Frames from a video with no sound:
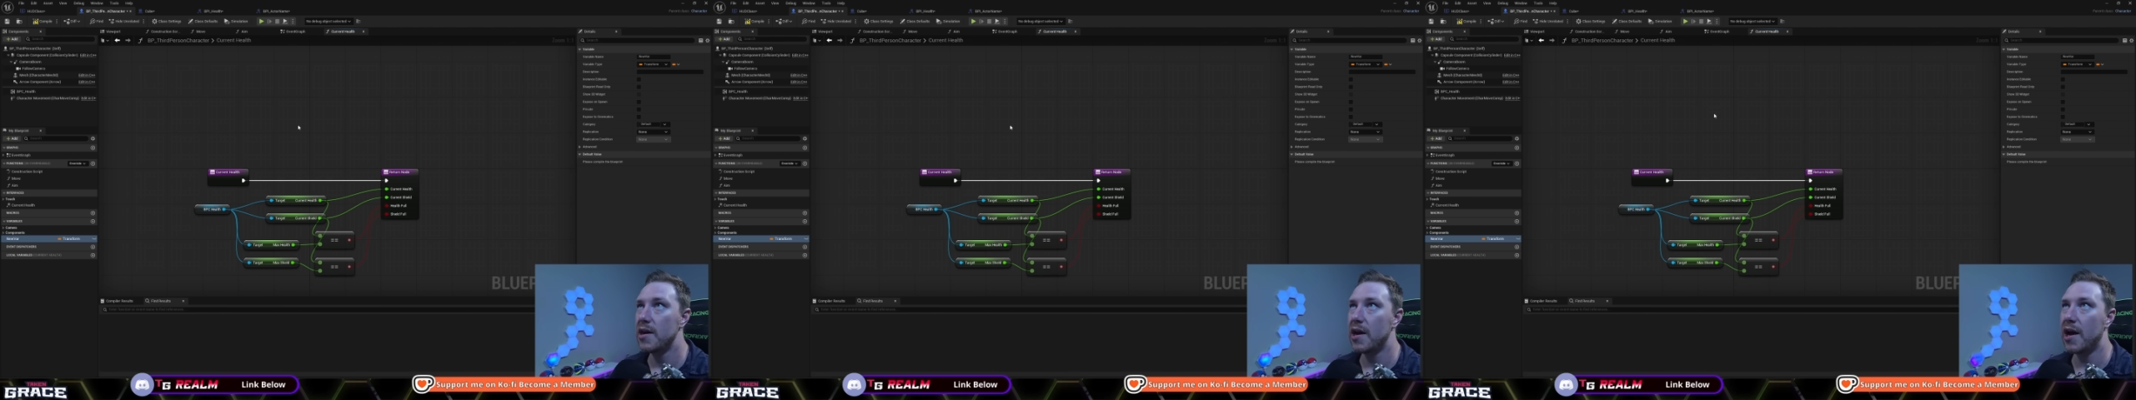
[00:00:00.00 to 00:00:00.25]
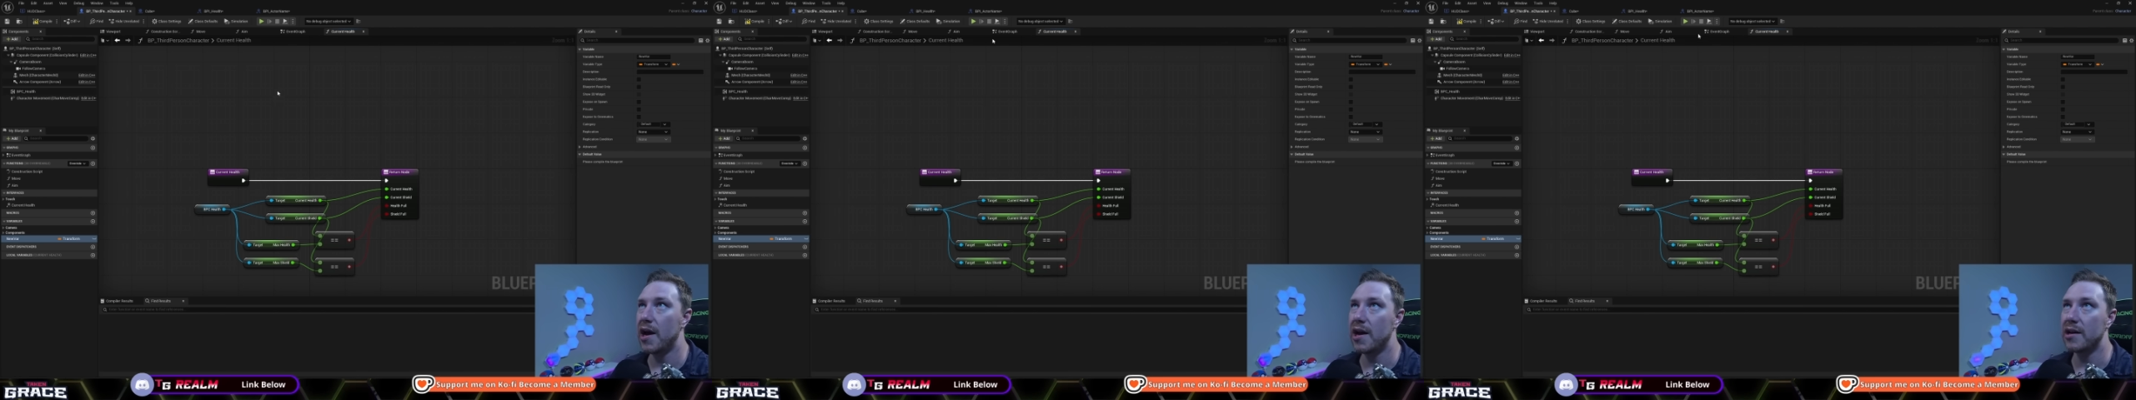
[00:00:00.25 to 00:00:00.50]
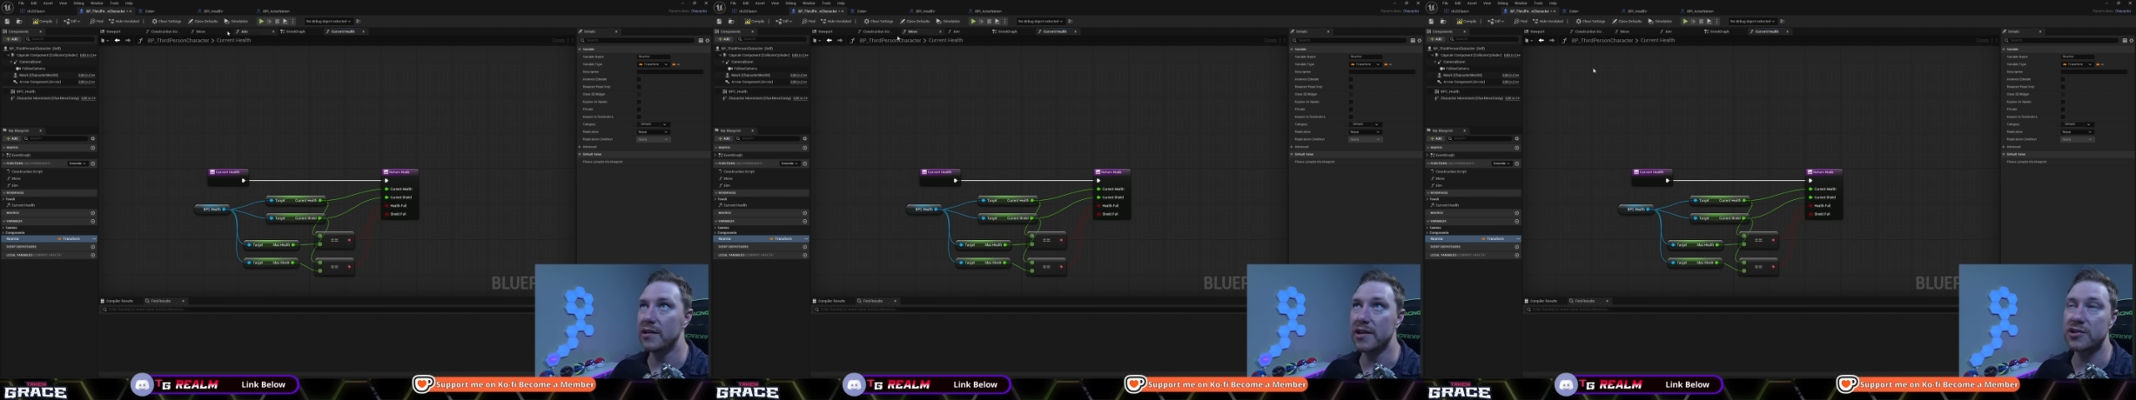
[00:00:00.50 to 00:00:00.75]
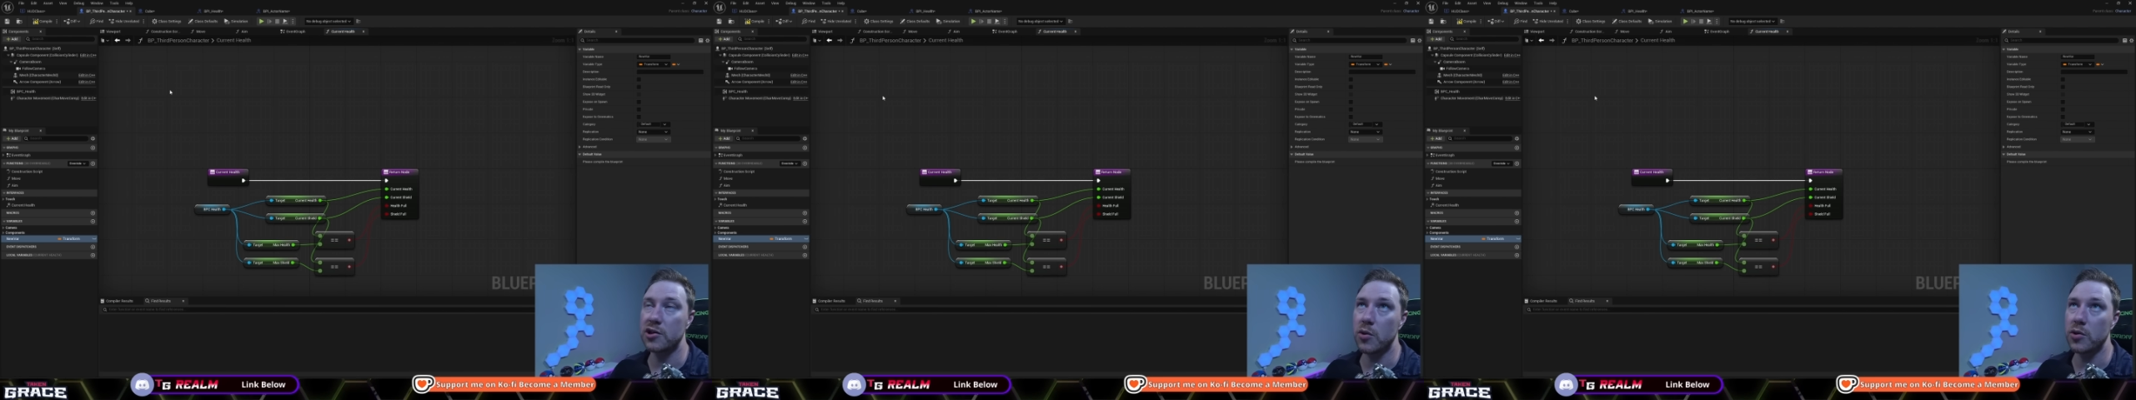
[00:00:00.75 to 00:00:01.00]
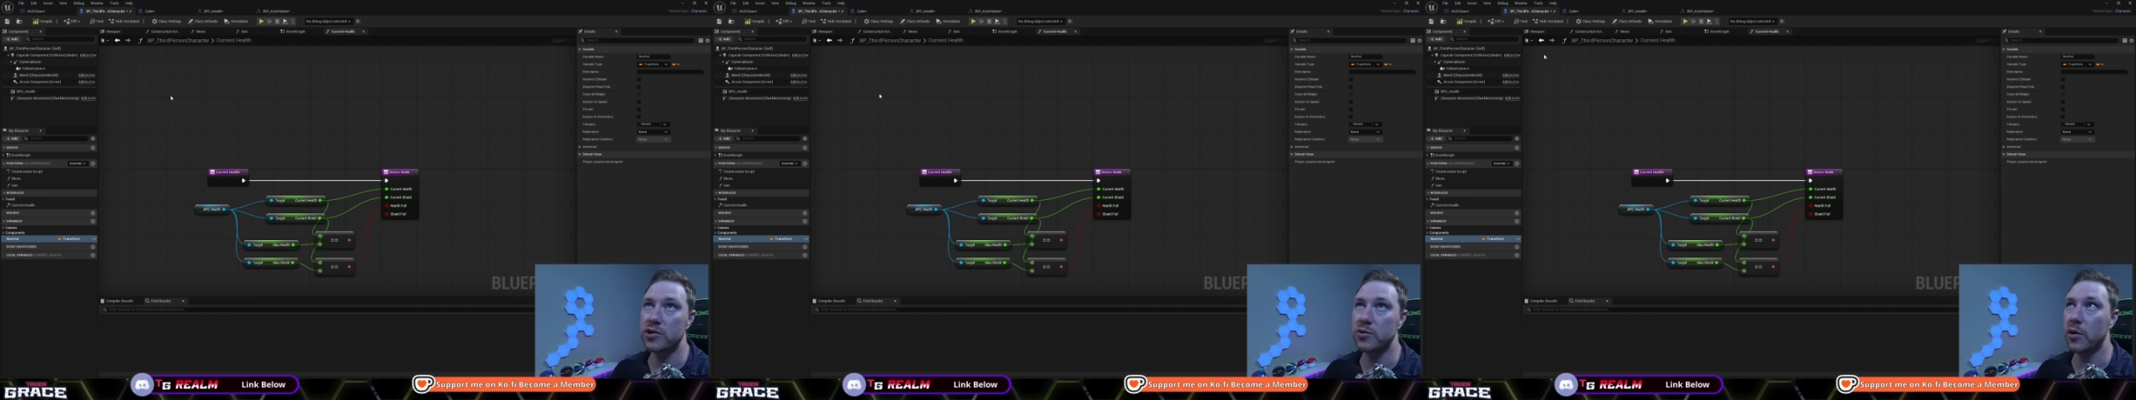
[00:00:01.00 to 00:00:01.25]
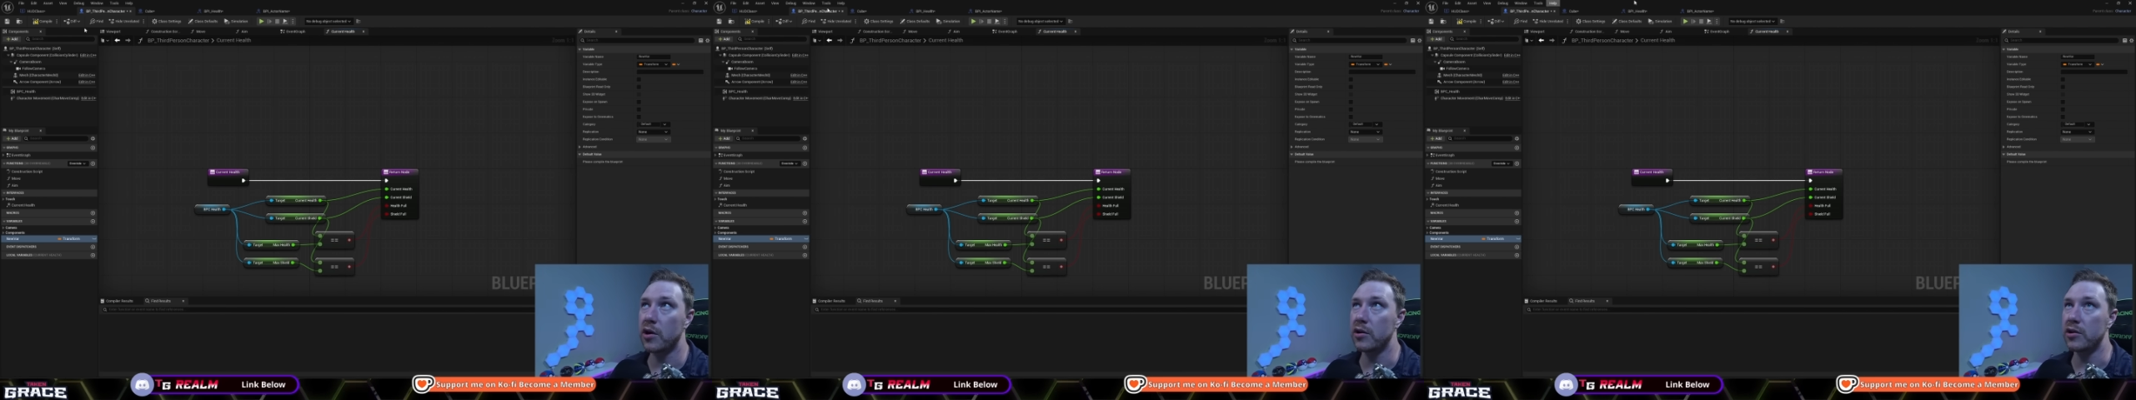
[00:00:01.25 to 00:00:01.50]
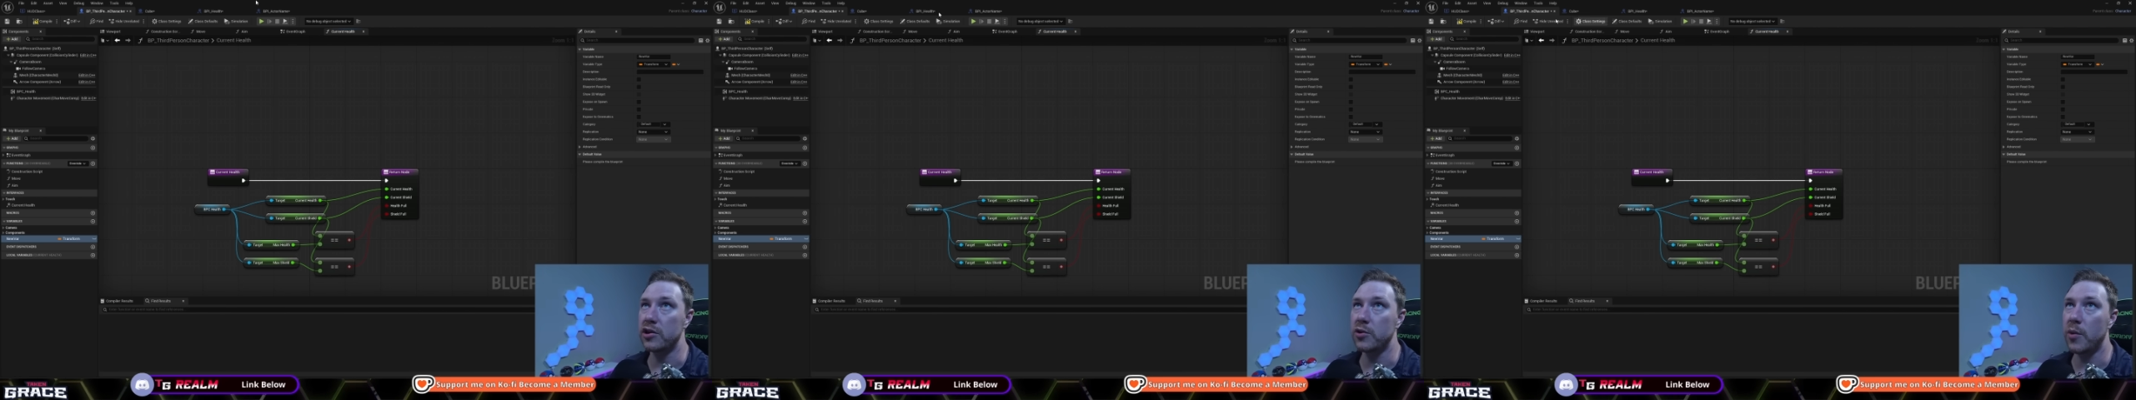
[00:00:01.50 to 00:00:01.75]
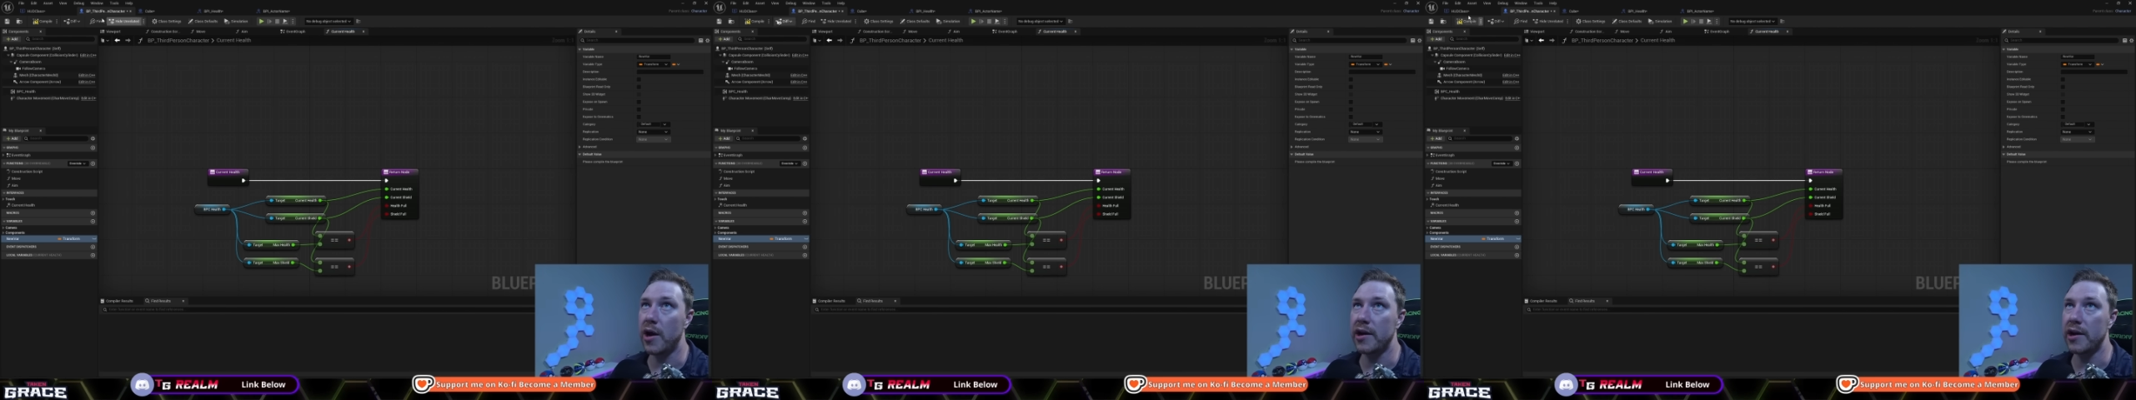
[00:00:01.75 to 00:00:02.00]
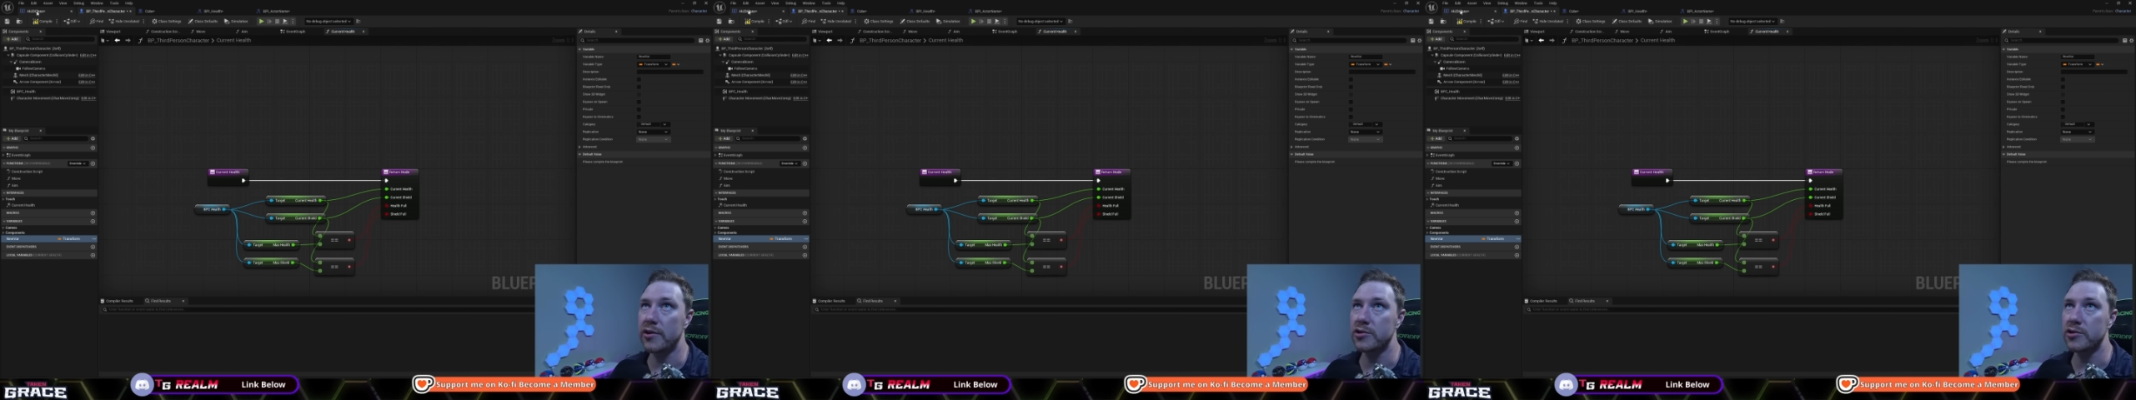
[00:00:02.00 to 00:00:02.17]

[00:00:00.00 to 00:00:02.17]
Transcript: Uh, let's go into our UI now.